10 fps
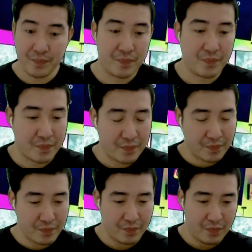
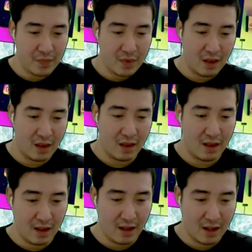
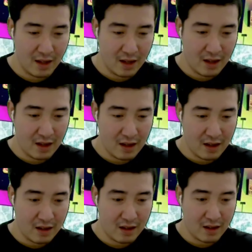
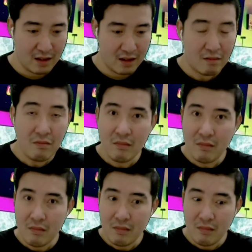
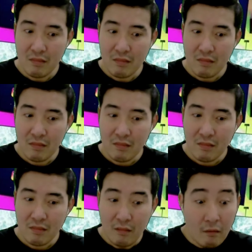
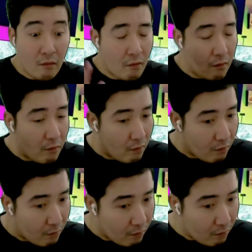
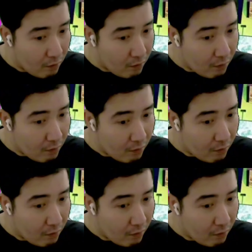[no speech]